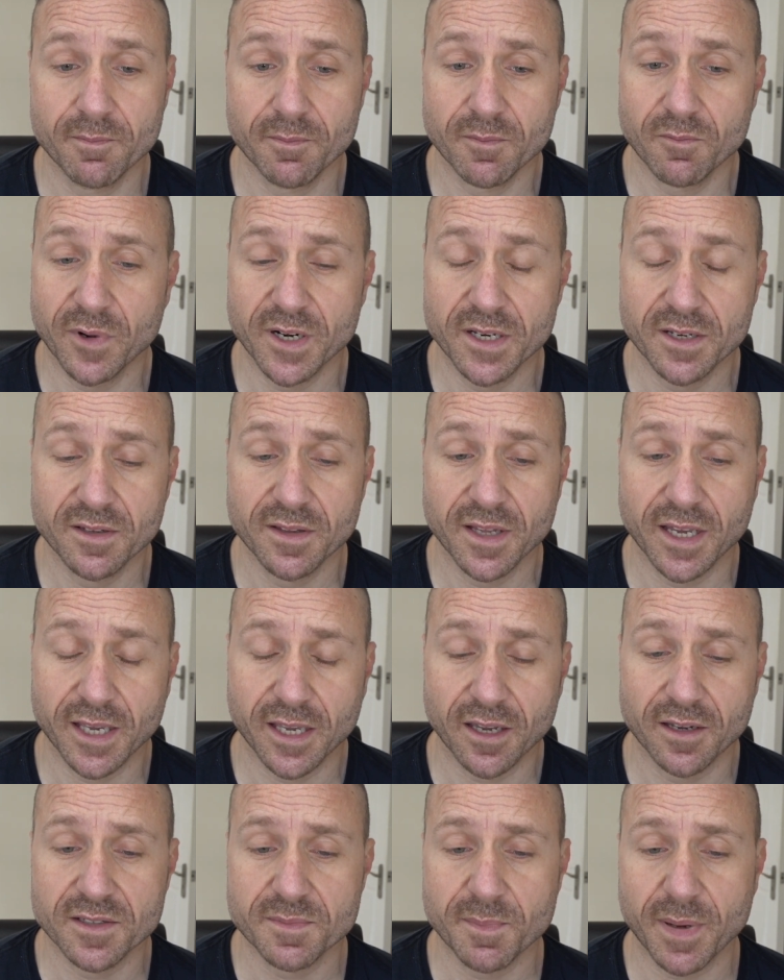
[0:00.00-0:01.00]
when they
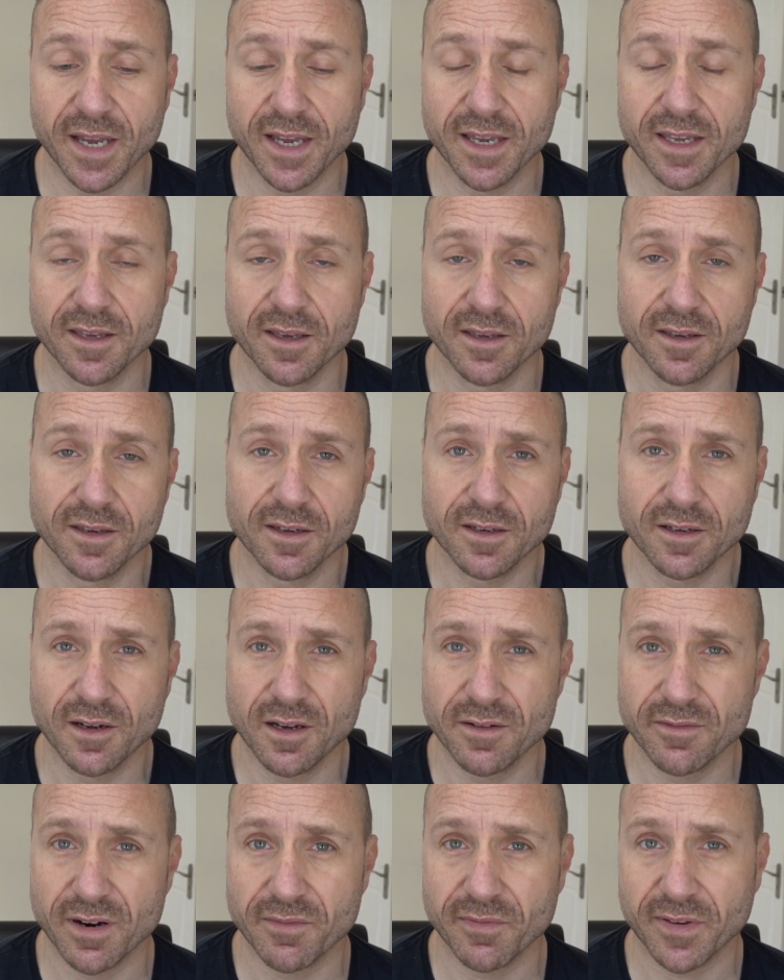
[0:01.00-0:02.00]
go to pay you, you can
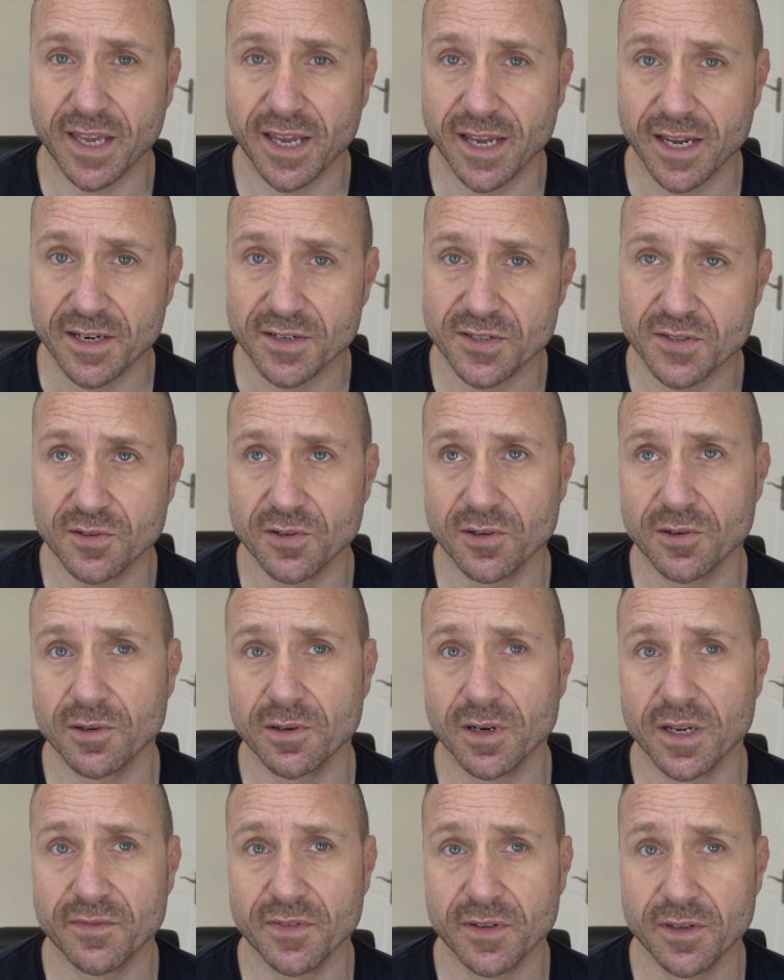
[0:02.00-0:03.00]
either have cash, or
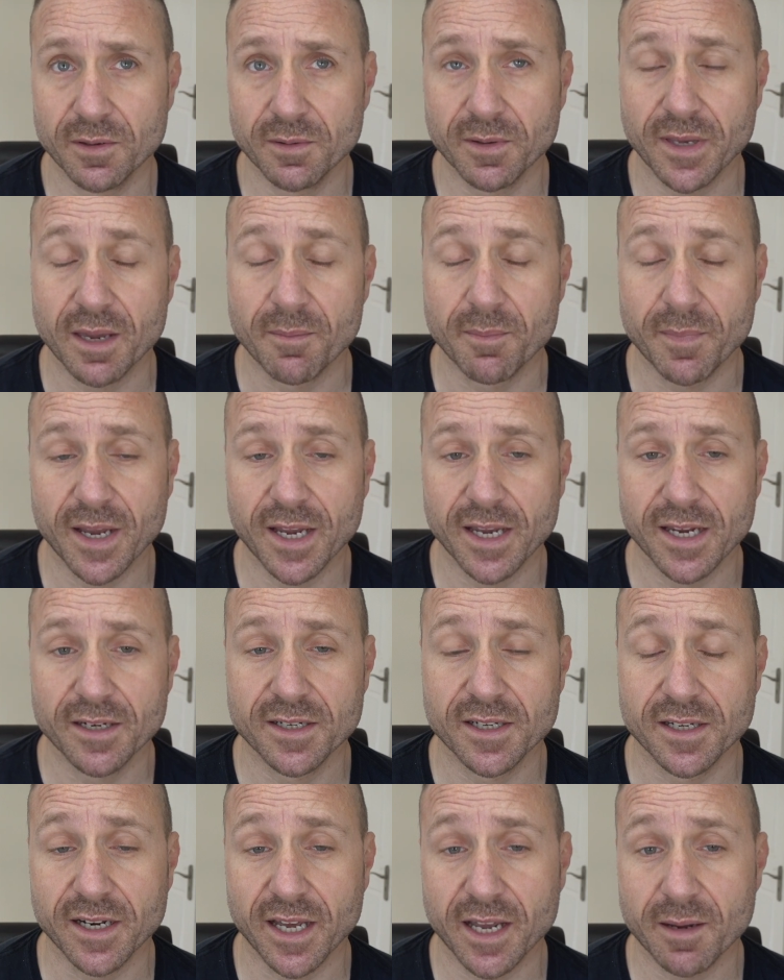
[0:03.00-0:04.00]
if you get paid
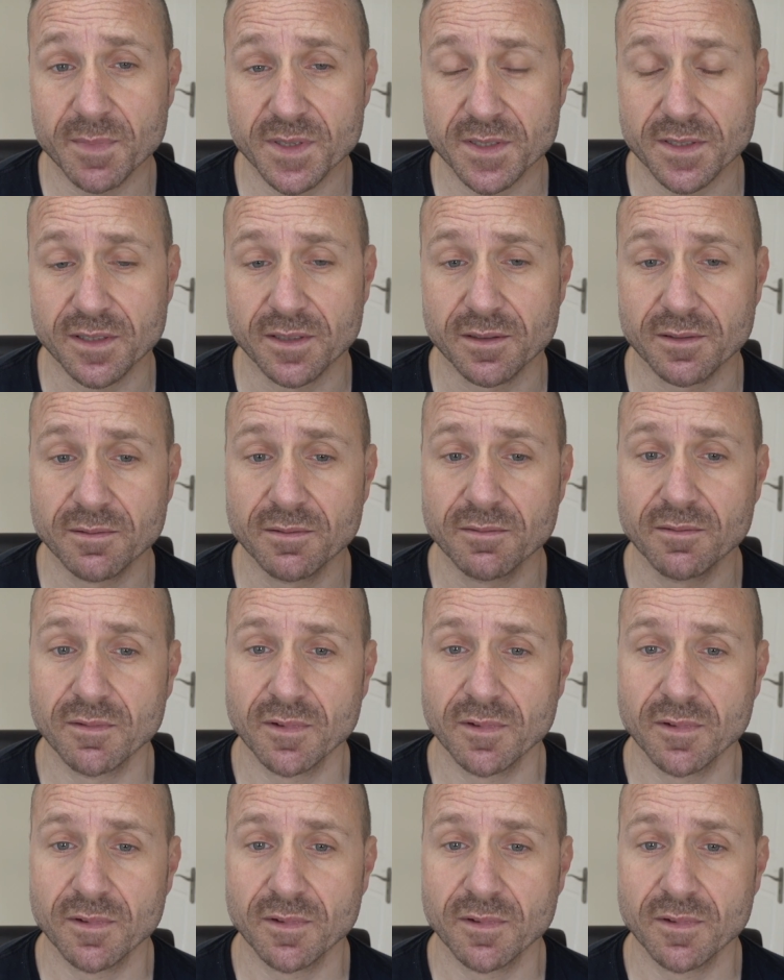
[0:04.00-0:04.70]
in Amazon